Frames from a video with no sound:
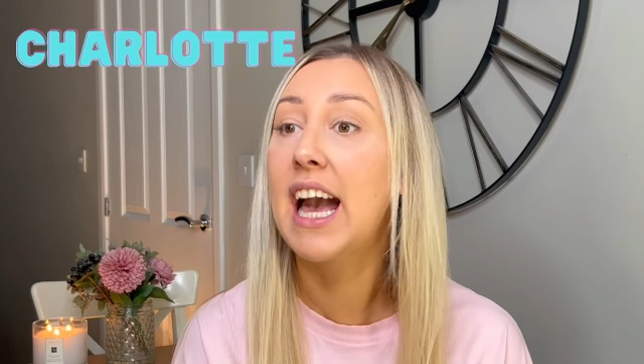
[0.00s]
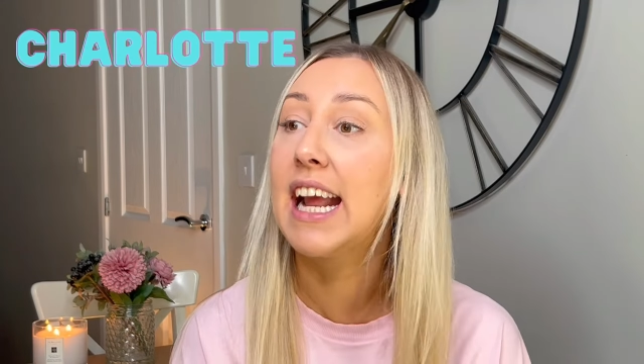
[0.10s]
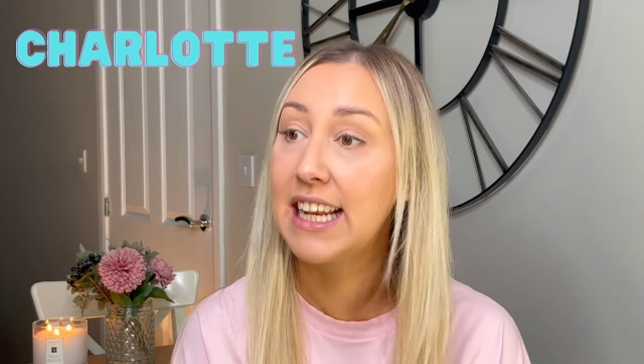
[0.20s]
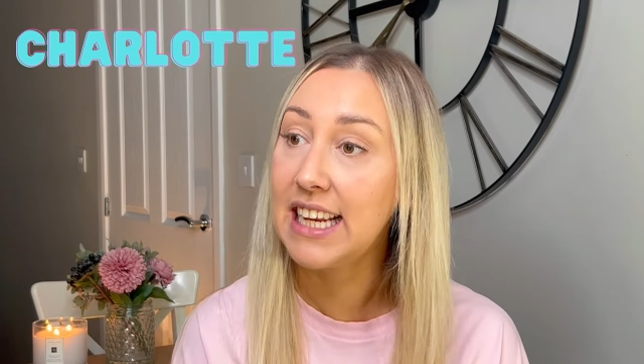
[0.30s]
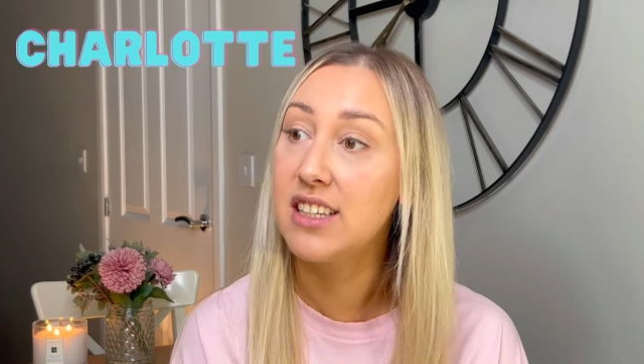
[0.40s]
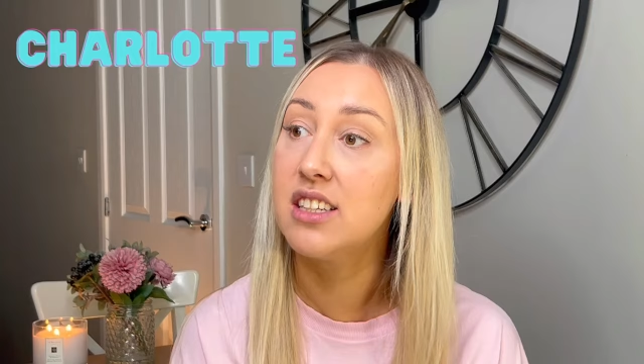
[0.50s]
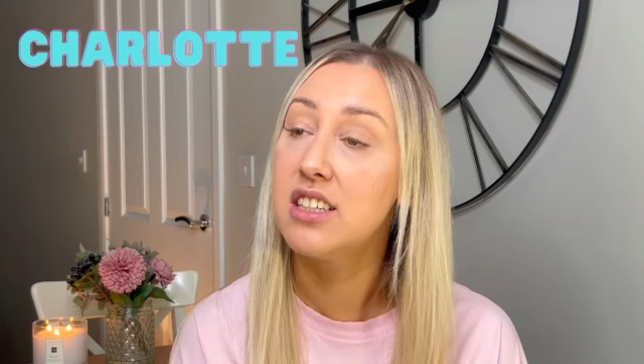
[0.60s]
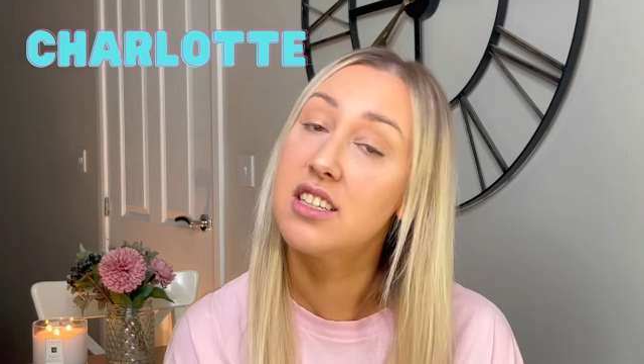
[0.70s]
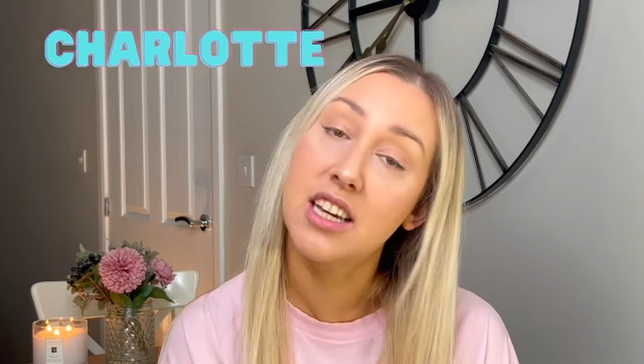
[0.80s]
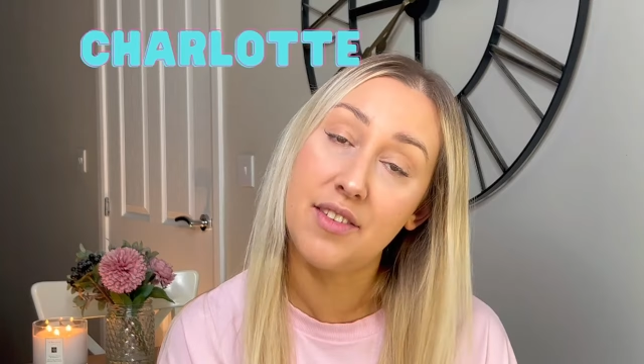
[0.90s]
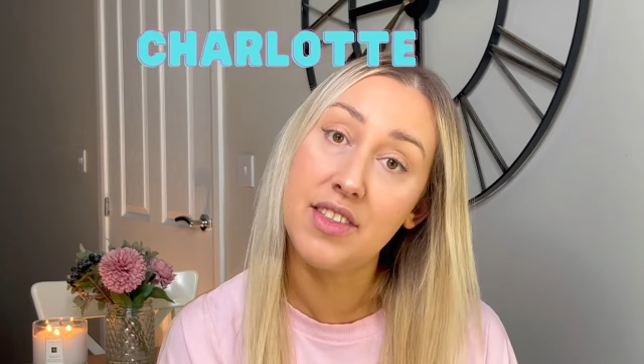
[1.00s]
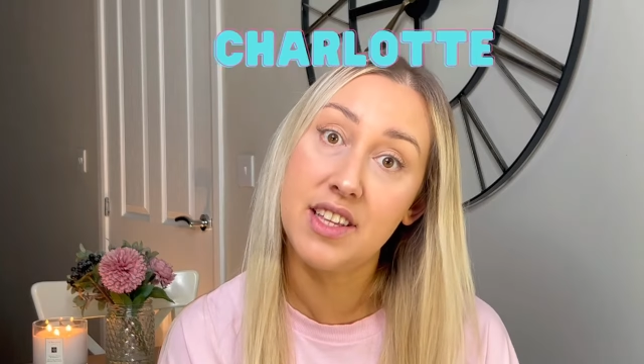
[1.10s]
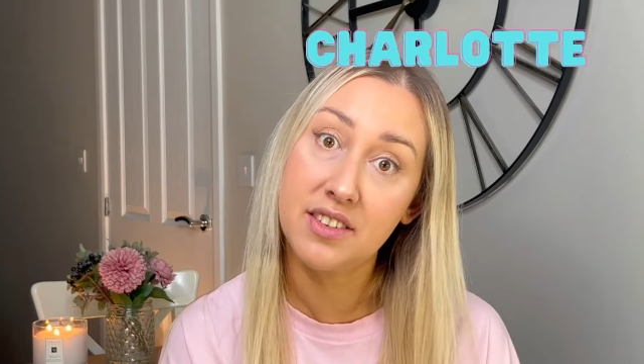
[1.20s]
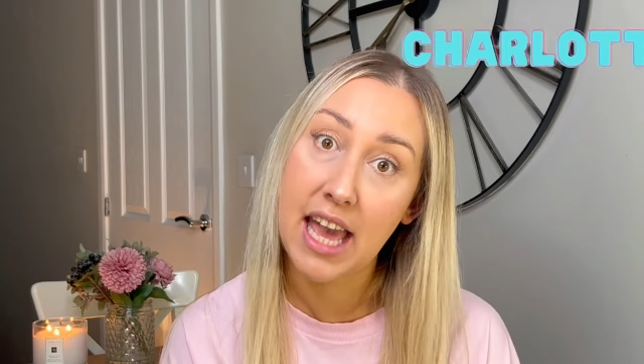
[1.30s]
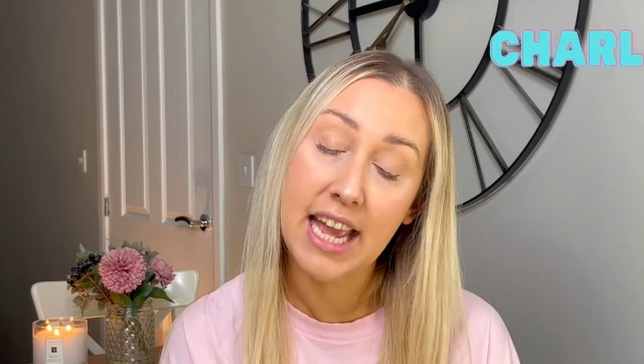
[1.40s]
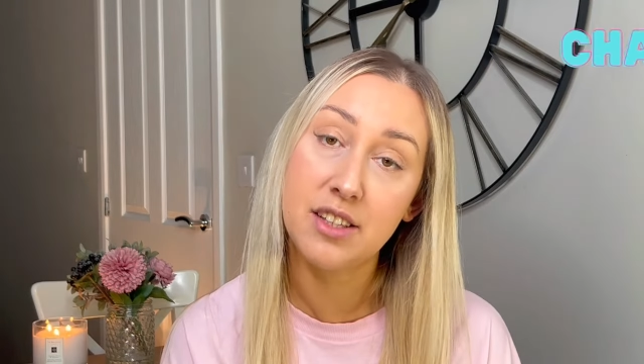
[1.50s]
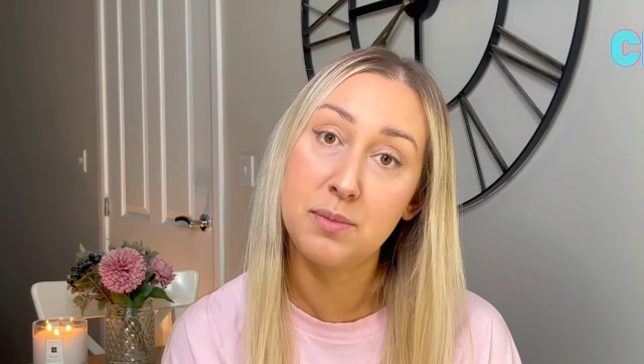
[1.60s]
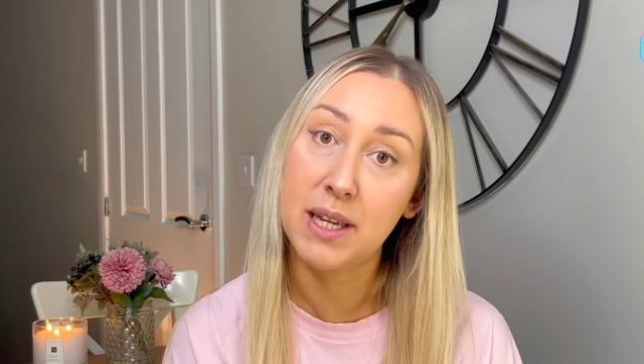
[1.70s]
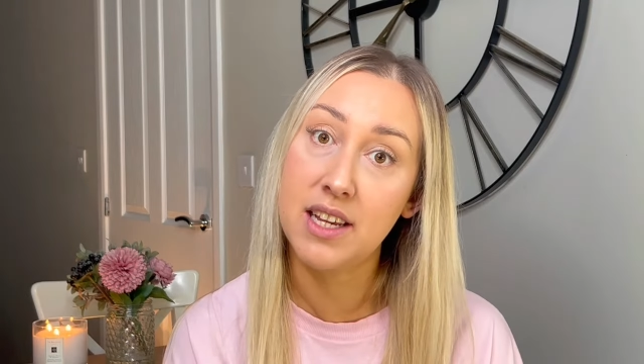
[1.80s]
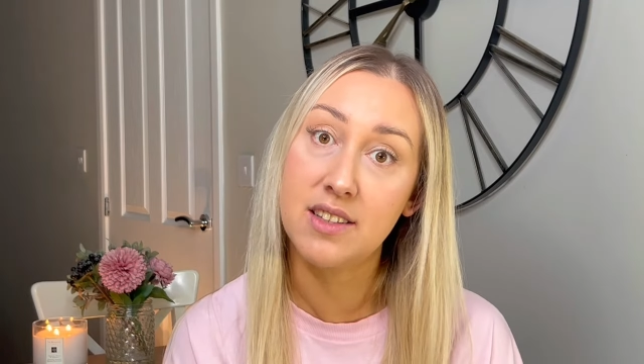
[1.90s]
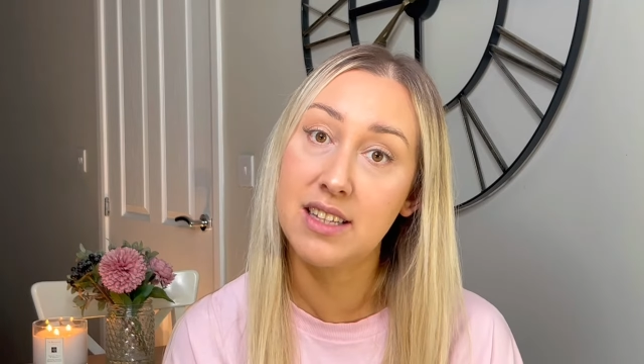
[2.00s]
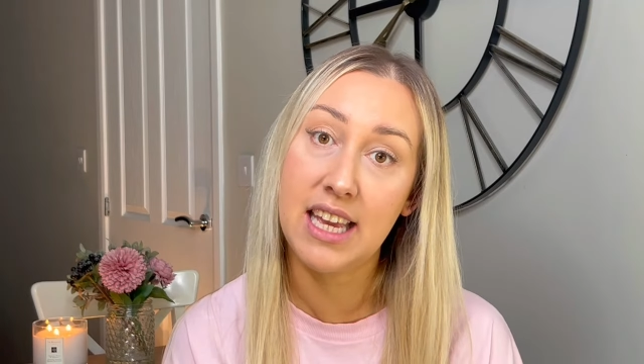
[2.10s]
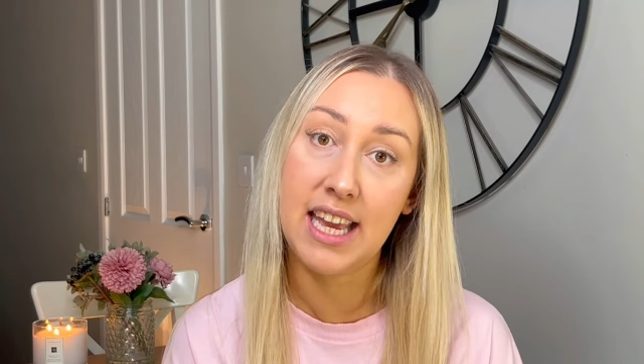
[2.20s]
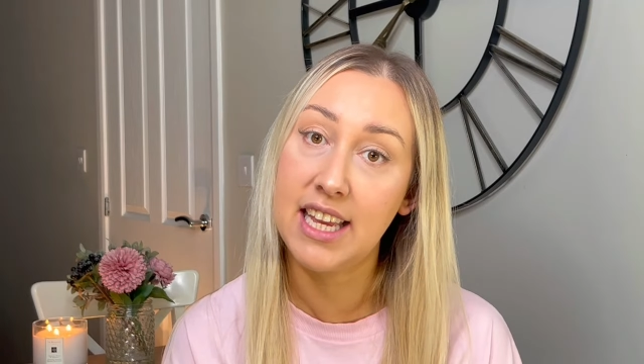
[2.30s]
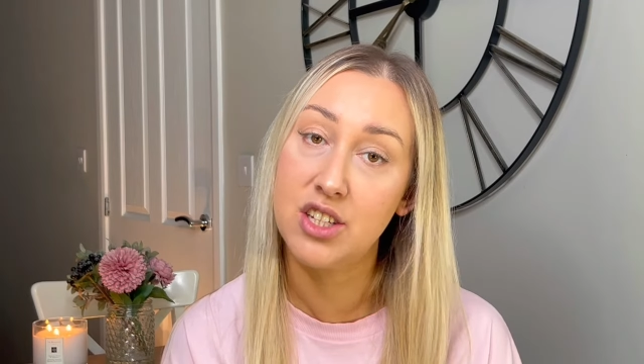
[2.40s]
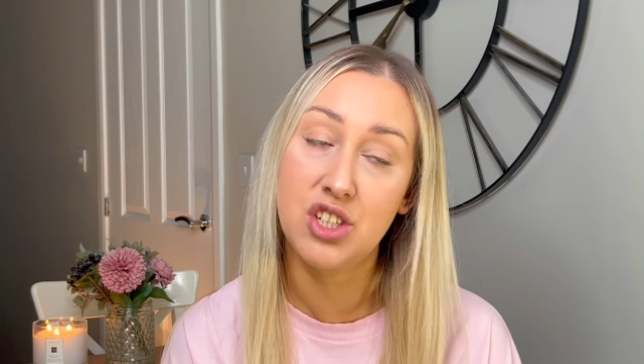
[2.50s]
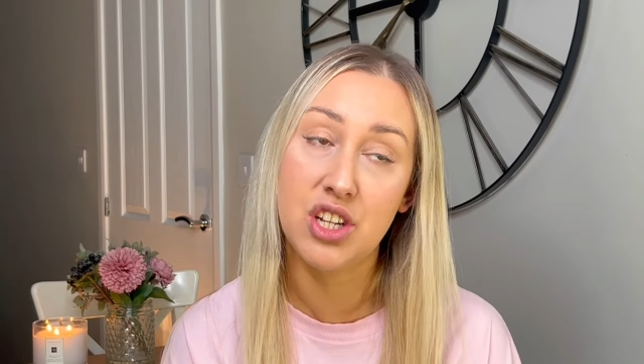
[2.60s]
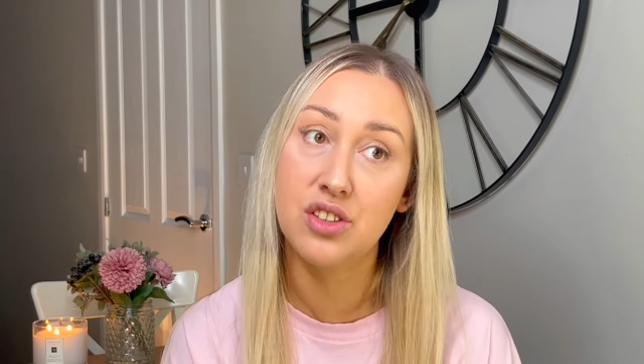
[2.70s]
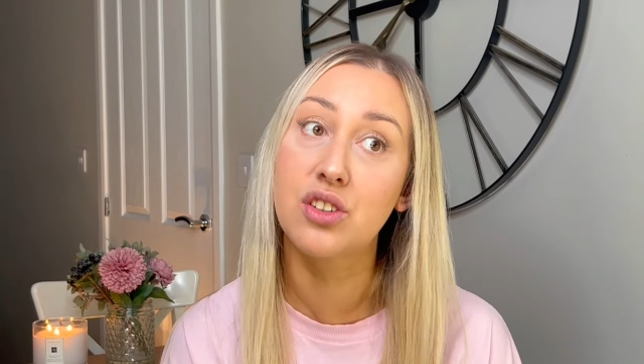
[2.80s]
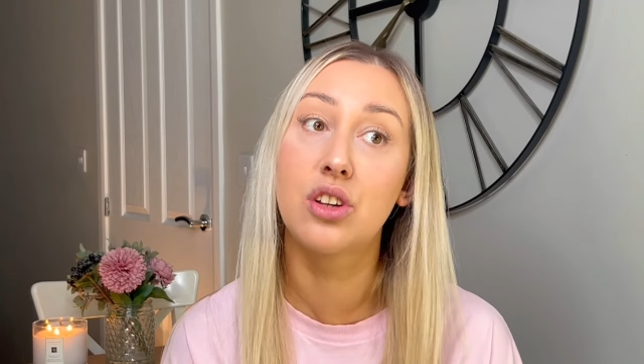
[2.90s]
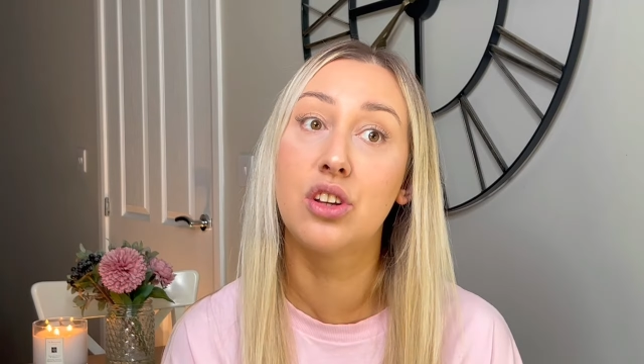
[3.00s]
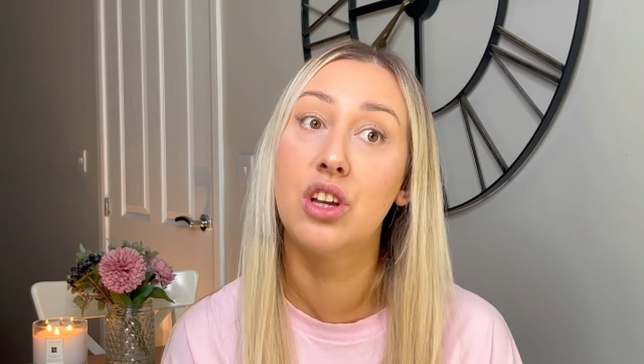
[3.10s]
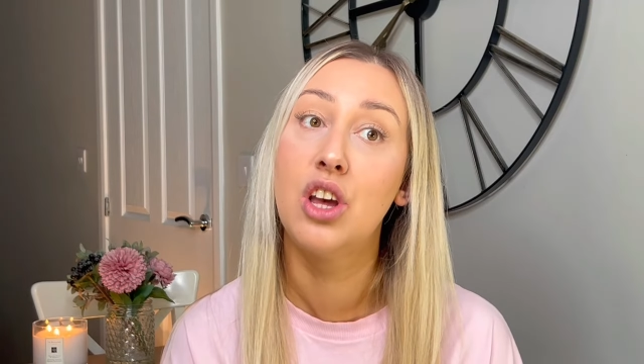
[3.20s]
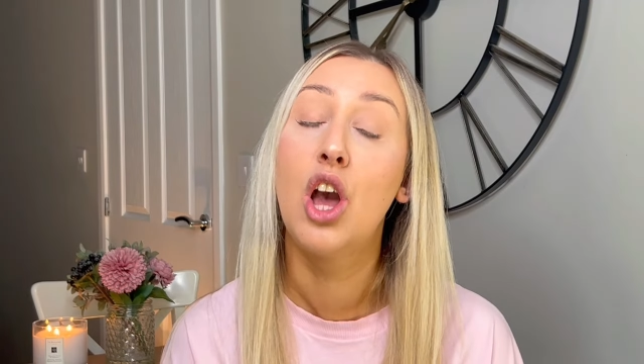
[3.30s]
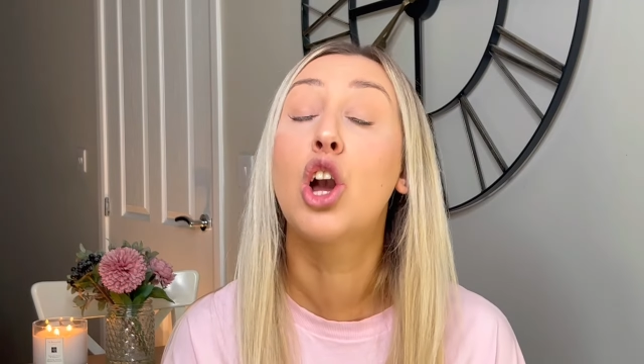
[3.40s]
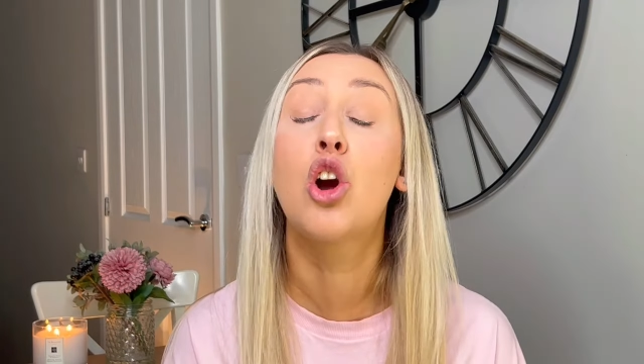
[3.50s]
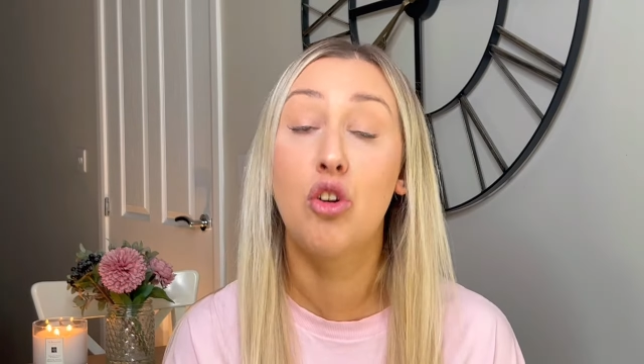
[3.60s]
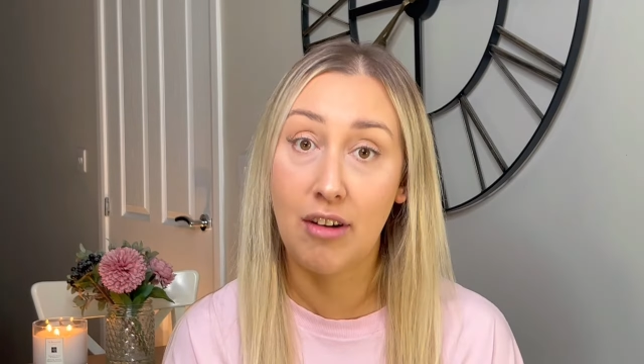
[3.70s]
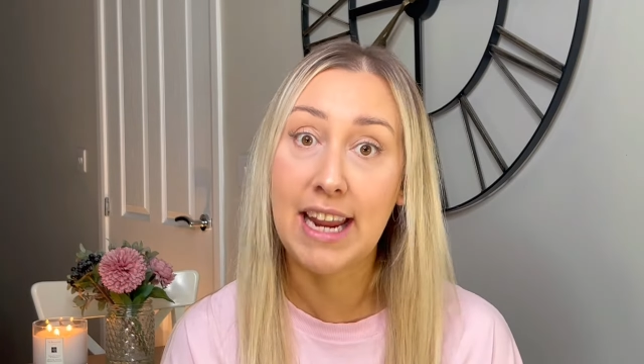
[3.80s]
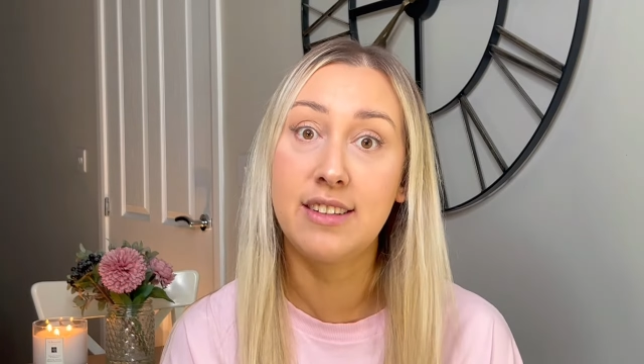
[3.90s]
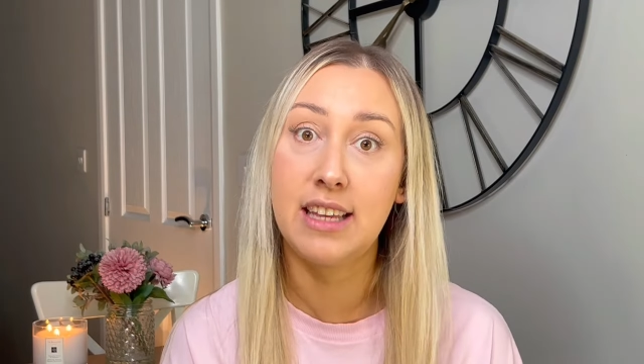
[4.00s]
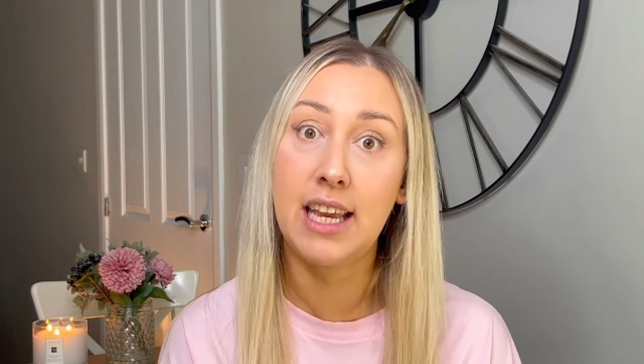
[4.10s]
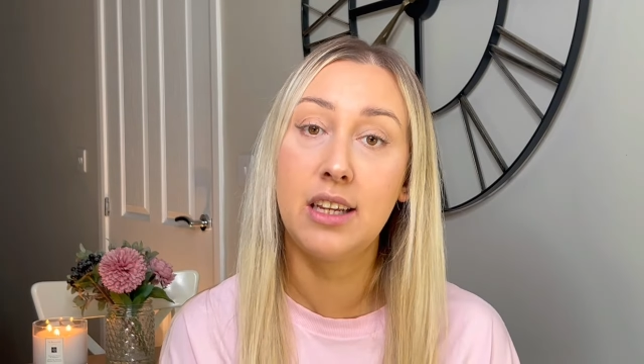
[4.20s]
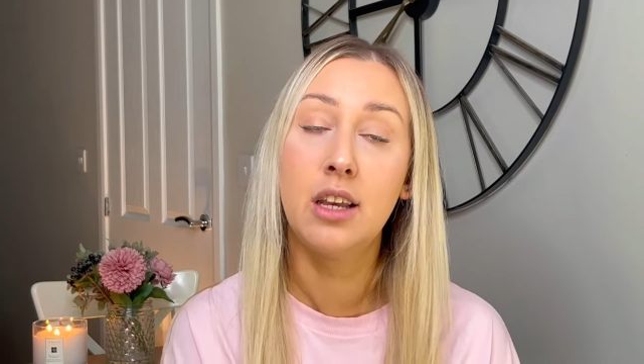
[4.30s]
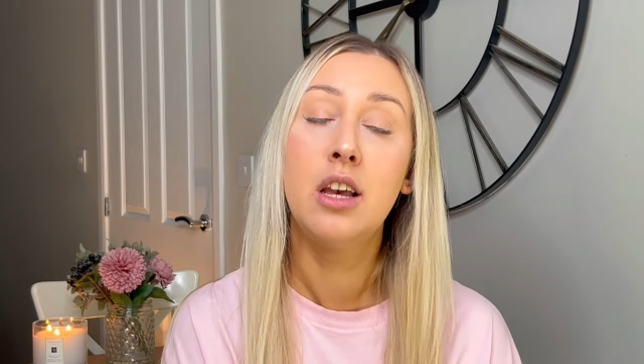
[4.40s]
I need to cover this case because it is just crazy.